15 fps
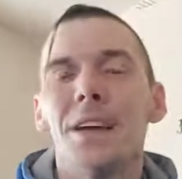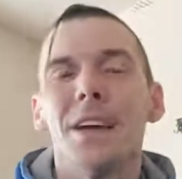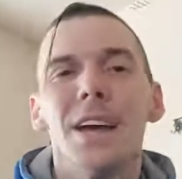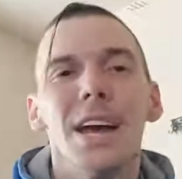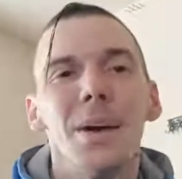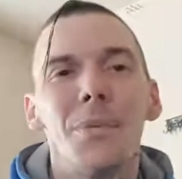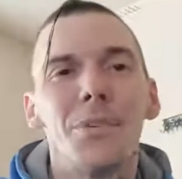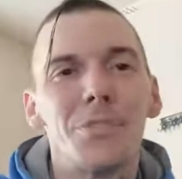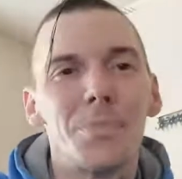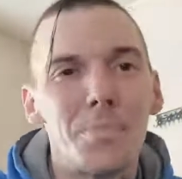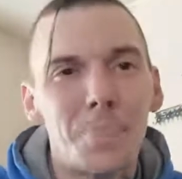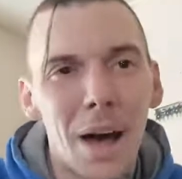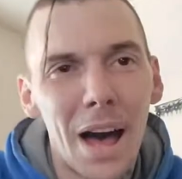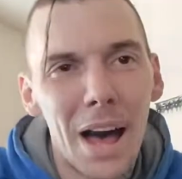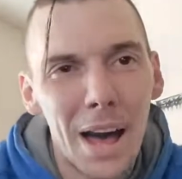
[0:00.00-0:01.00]
It was
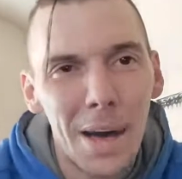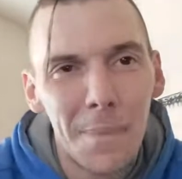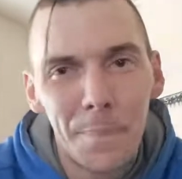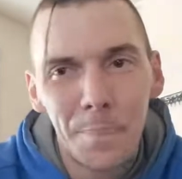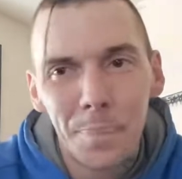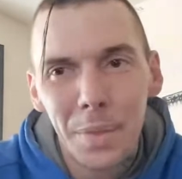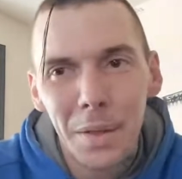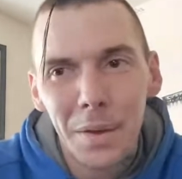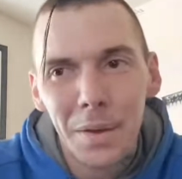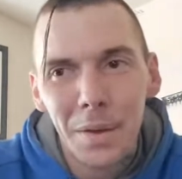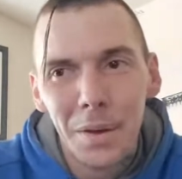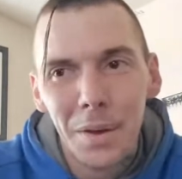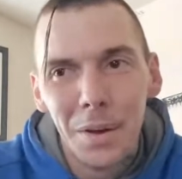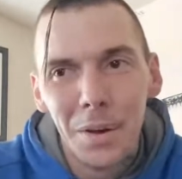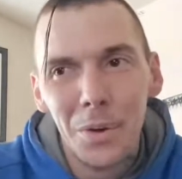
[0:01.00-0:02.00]
Bob
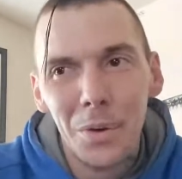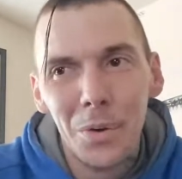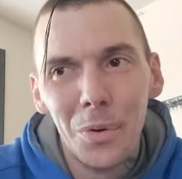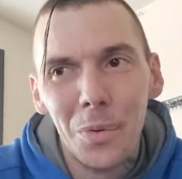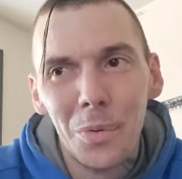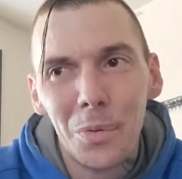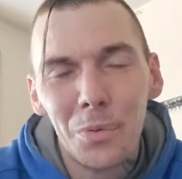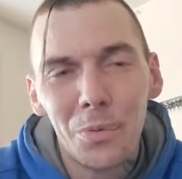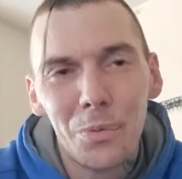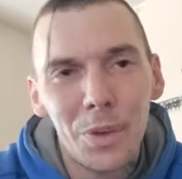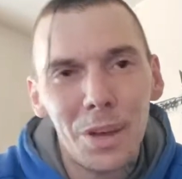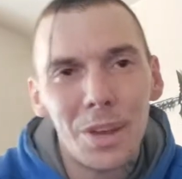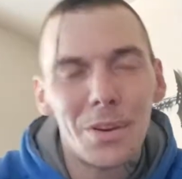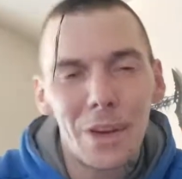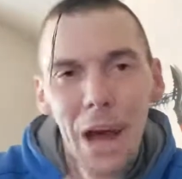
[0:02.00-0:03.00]
who
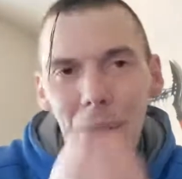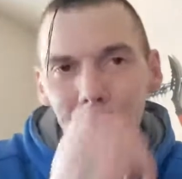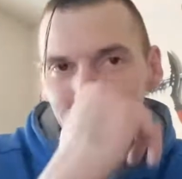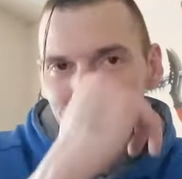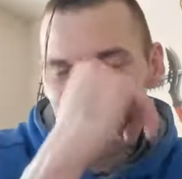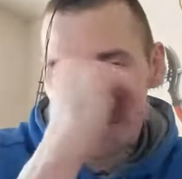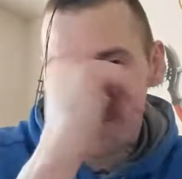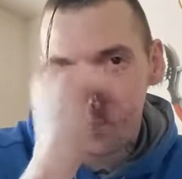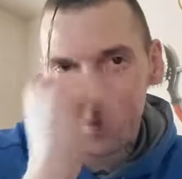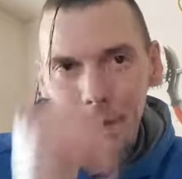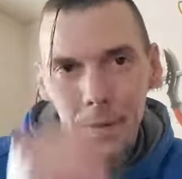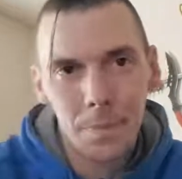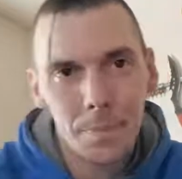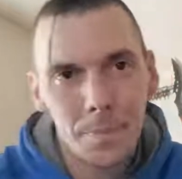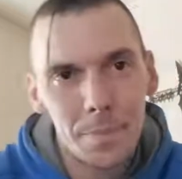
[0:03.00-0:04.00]
figured out
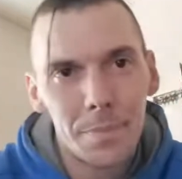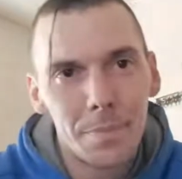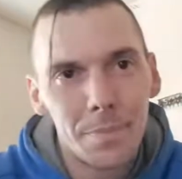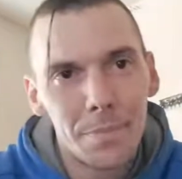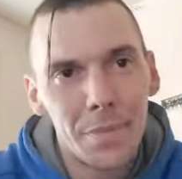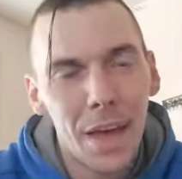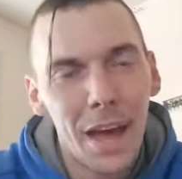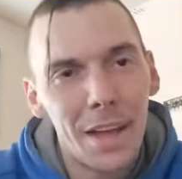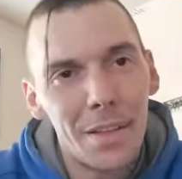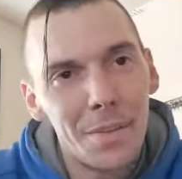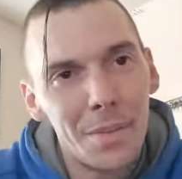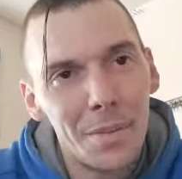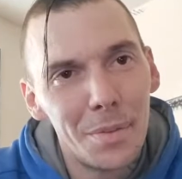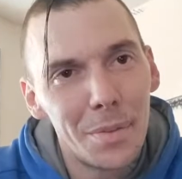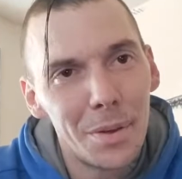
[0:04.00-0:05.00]
that
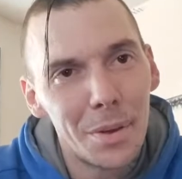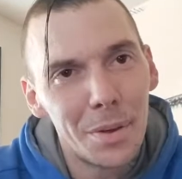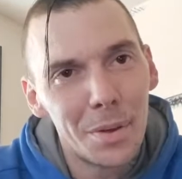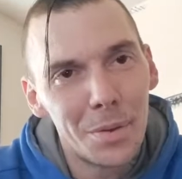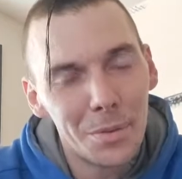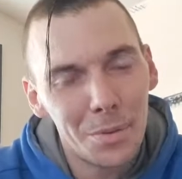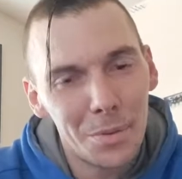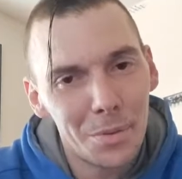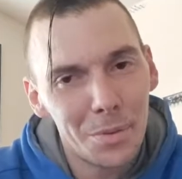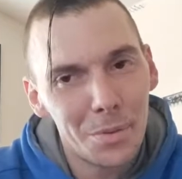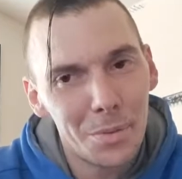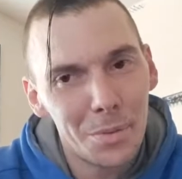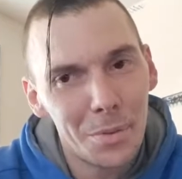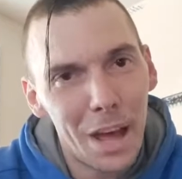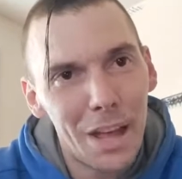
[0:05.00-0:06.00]
the
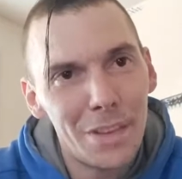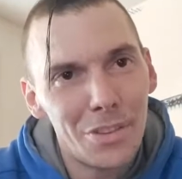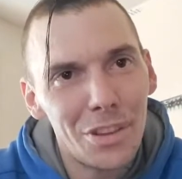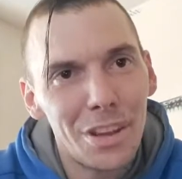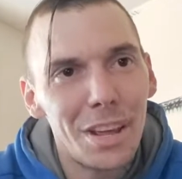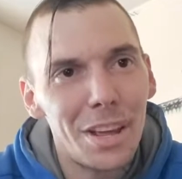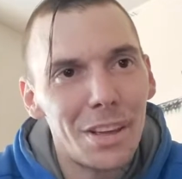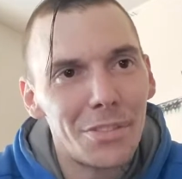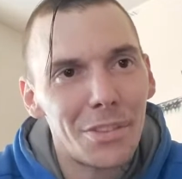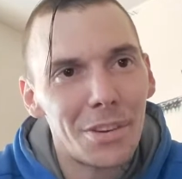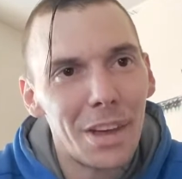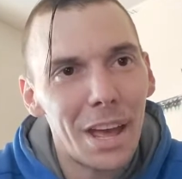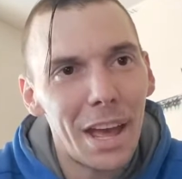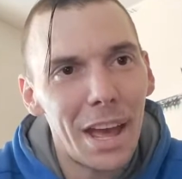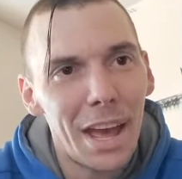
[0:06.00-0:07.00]
engine is
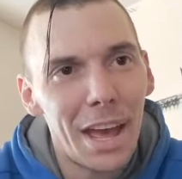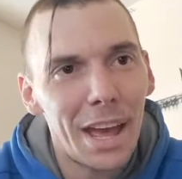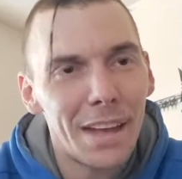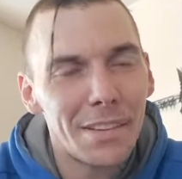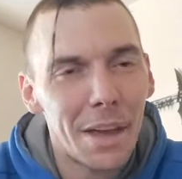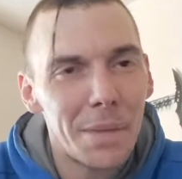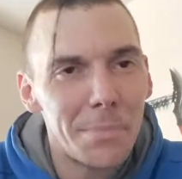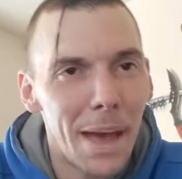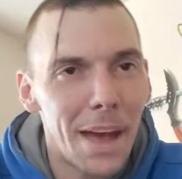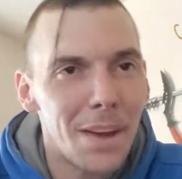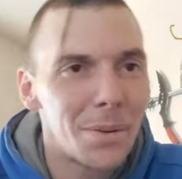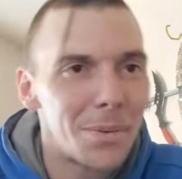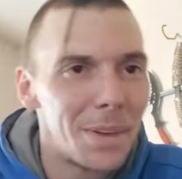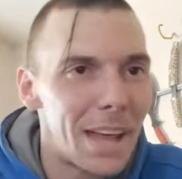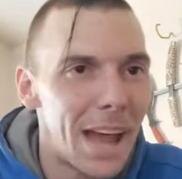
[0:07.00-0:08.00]
an
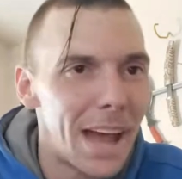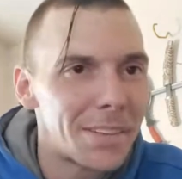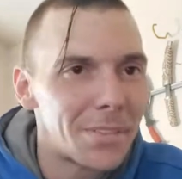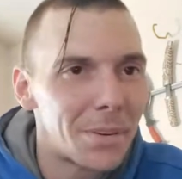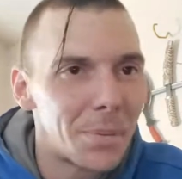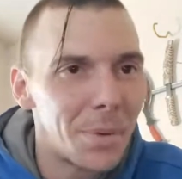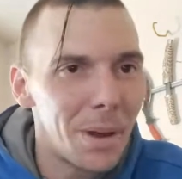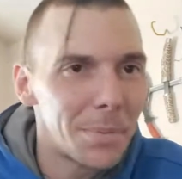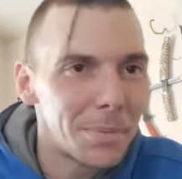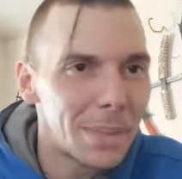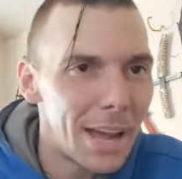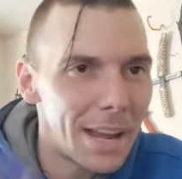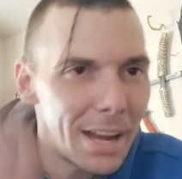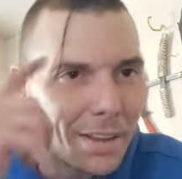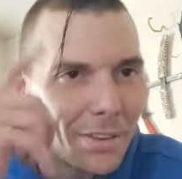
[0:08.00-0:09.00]
antimatter reactor. What up,
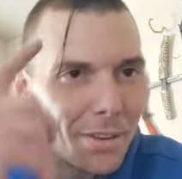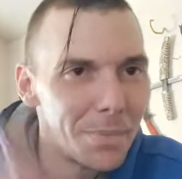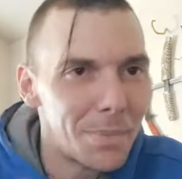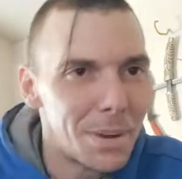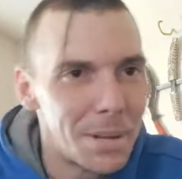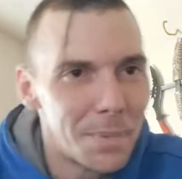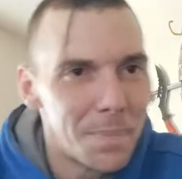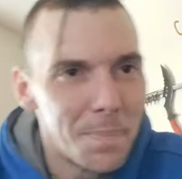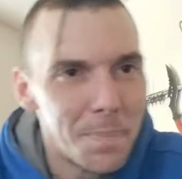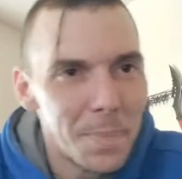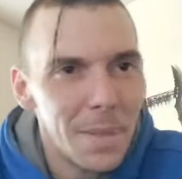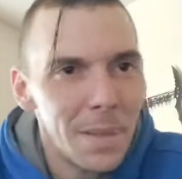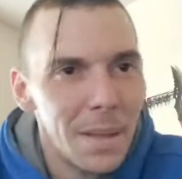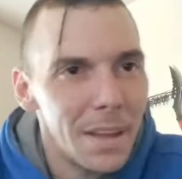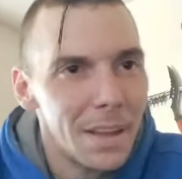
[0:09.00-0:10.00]
Clyde? How you doing, buddy?
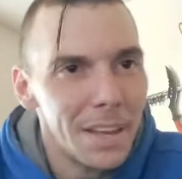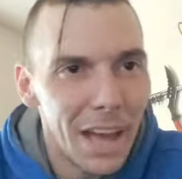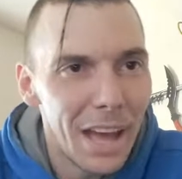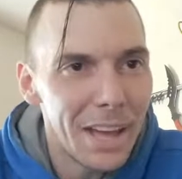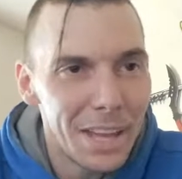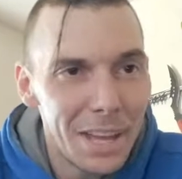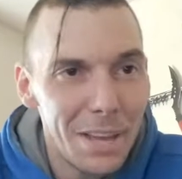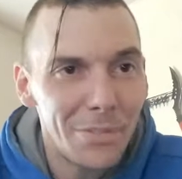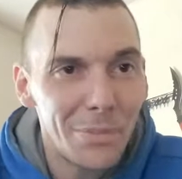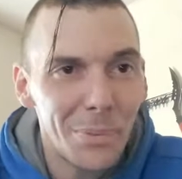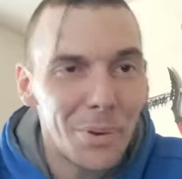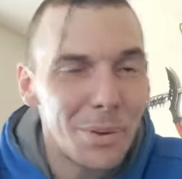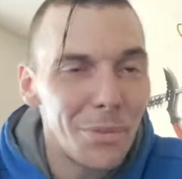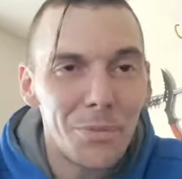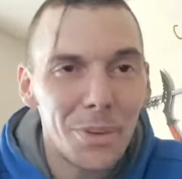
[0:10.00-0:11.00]
Yeah, he's the
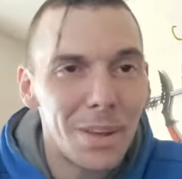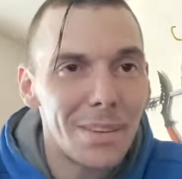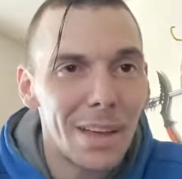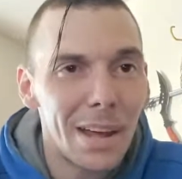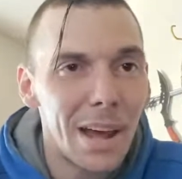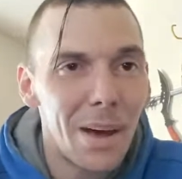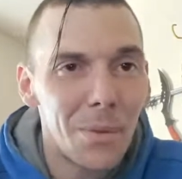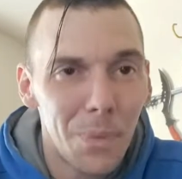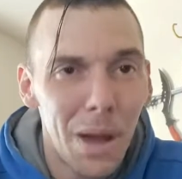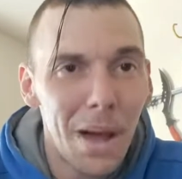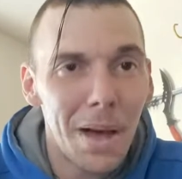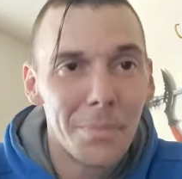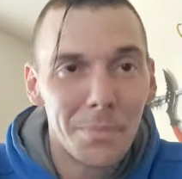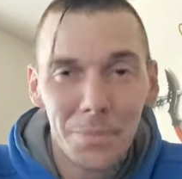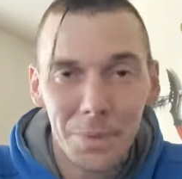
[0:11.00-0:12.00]
one who figured that out.
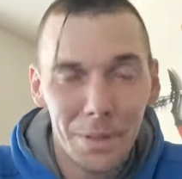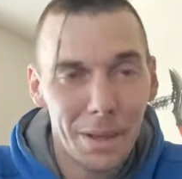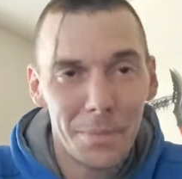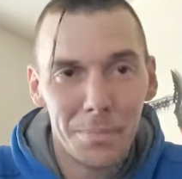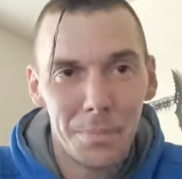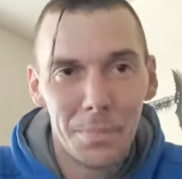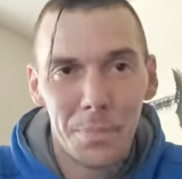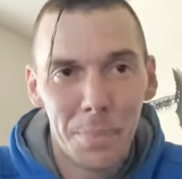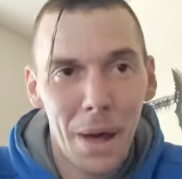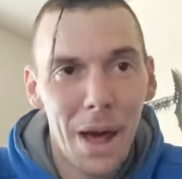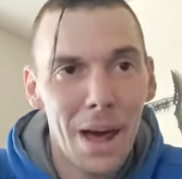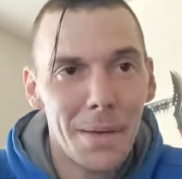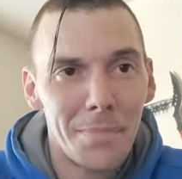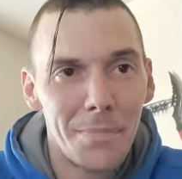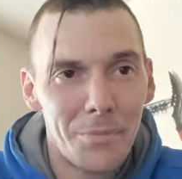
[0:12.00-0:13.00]

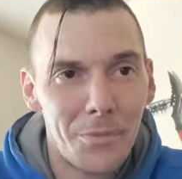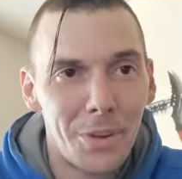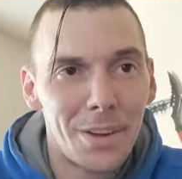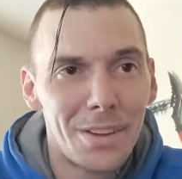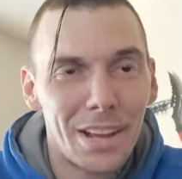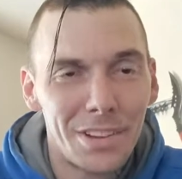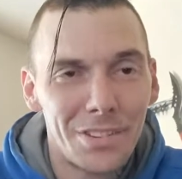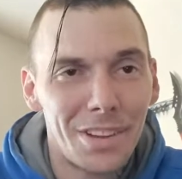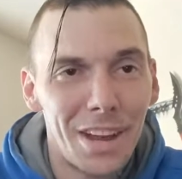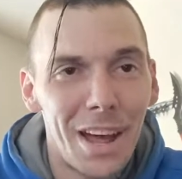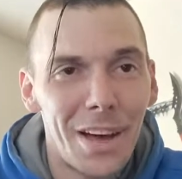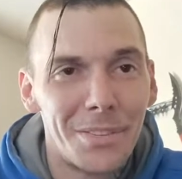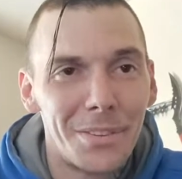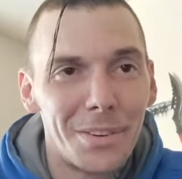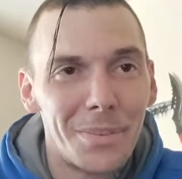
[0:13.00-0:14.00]
Bob figured that shit
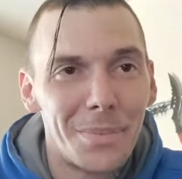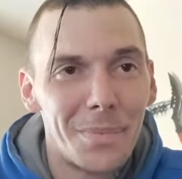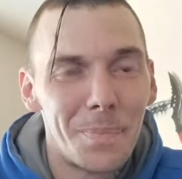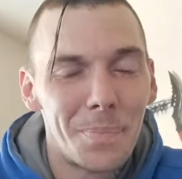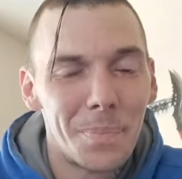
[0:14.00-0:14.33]
out, dude.